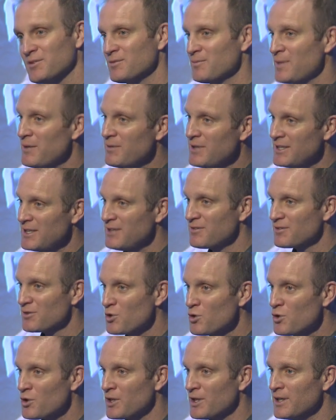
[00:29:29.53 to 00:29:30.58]
So maybe they didn't
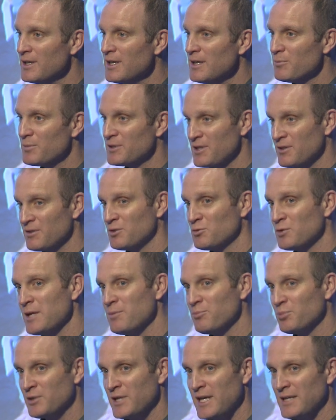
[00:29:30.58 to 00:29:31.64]
score, but they're in the
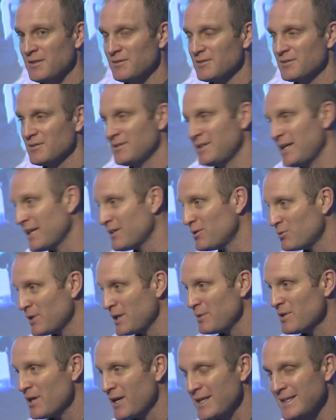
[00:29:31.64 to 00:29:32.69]
right place, or they had the
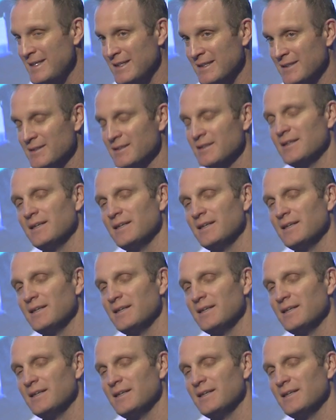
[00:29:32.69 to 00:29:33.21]
right idea.